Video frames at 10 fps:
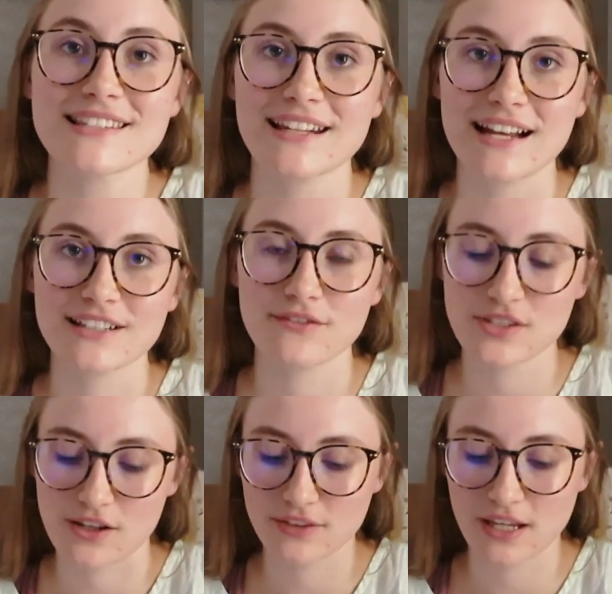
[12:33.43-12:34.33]
an act of
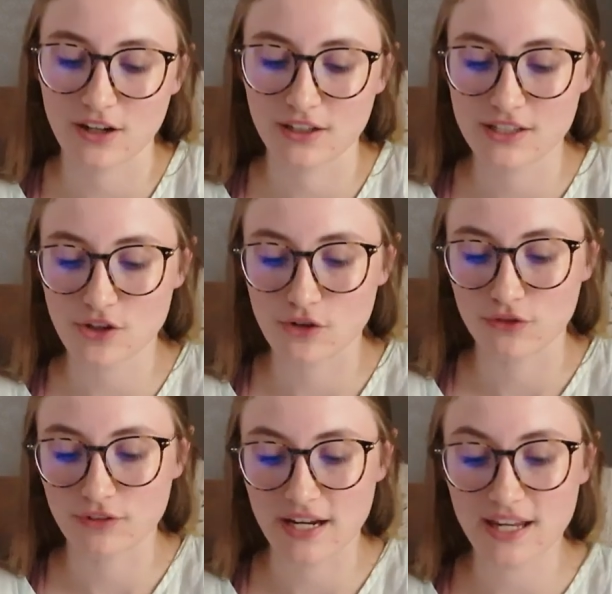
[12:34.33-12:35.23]
self-care in its
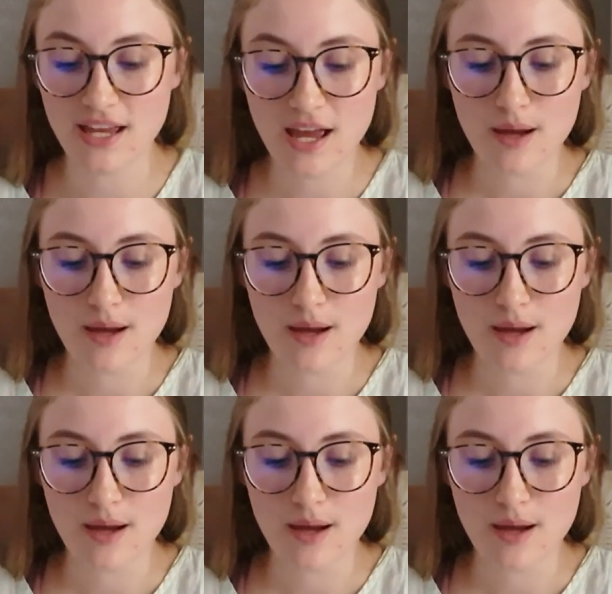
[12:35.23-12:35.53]
own right.